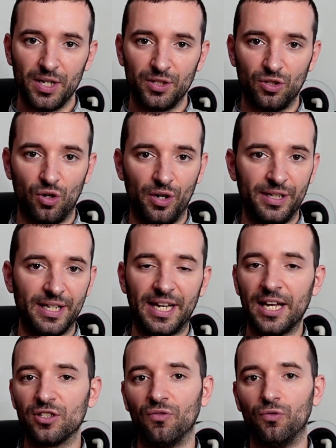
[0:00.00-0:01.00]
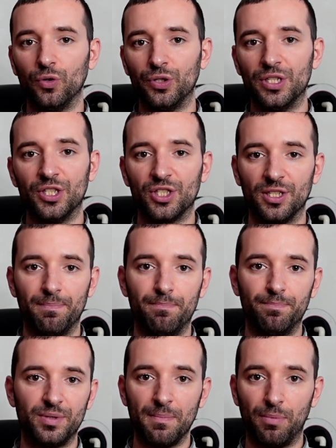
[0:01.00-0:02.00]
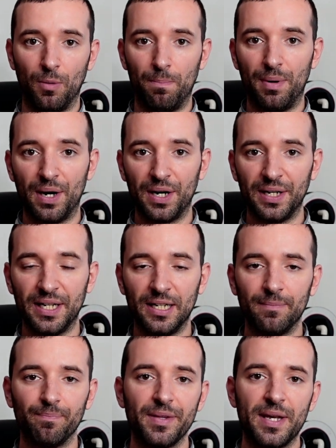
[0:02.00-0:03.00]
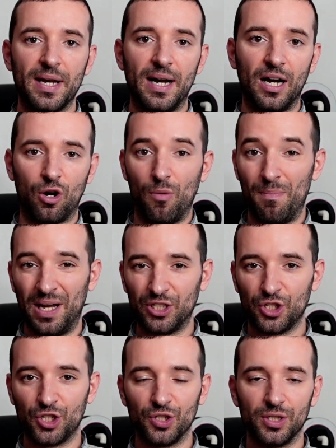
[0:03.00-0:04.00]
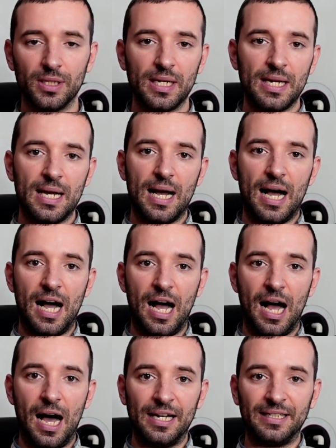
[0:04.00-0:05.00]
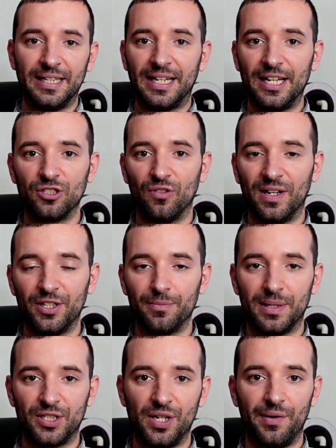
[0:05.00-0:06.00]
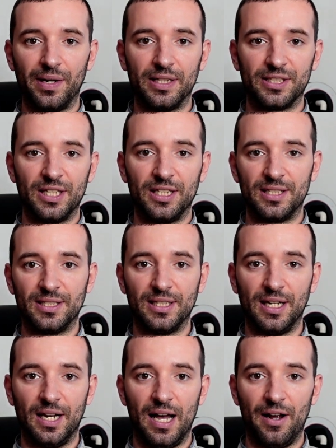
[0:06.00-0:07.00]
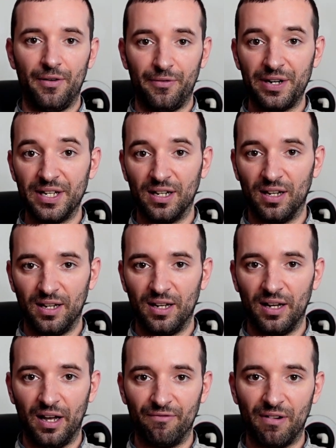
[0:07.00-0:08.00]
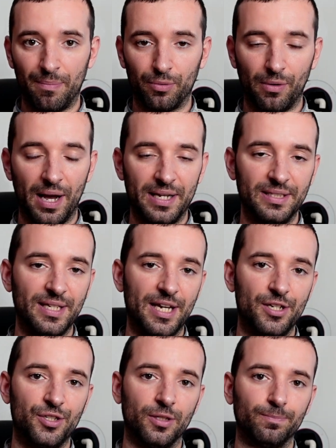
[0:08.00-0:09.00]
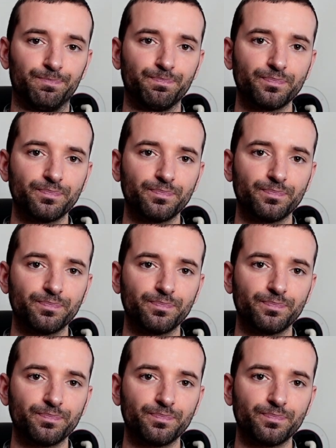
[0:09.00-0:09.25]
So in the case of wood, it's a simple burning, combustion. In the case of other materials, it's a real vaporization.